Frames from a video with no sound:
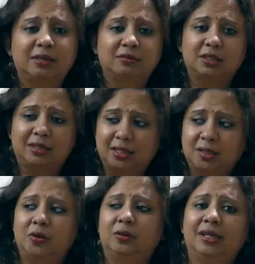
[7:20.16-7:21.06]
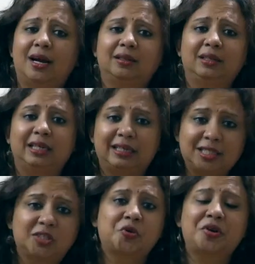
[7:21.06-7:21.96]
he was resting on the he
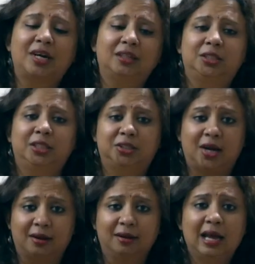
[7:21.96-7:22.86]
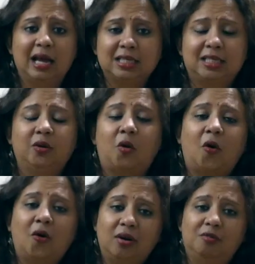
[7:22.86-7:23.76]
rests on Adi Shesha. See,
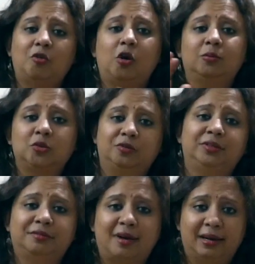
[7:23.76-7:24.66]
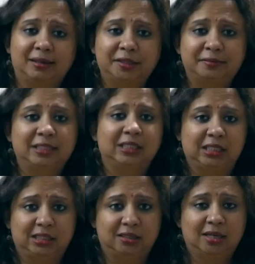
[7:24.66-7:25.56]
all forms of divi- uh,
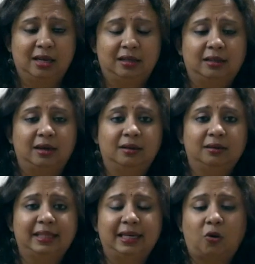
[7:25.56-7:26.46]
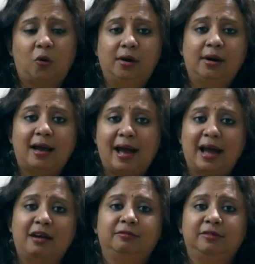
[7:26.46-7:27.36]
divinity, uh, they all
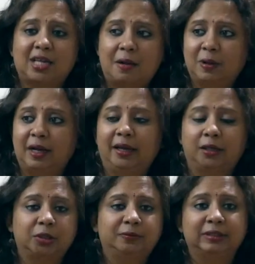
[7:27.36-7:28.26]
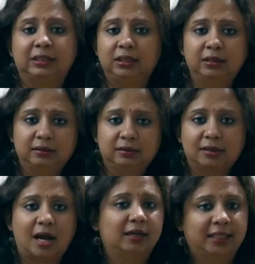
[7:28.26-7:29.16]
have some connection with the
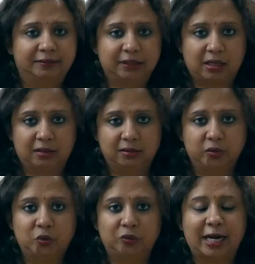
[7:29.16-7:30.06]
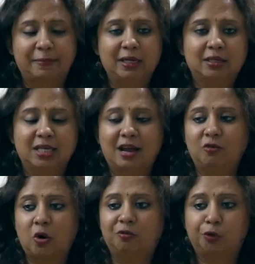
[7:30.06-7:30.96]
Nagadevata. So that means they have
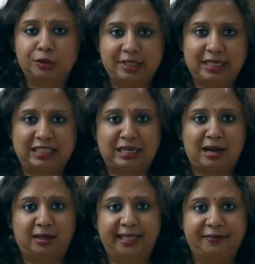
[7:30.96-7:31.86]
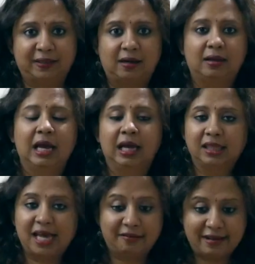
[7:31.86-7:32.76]
not forsaken the Nagadevata.
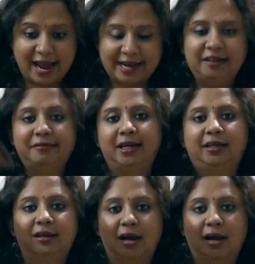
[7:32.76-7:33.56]
They have elevated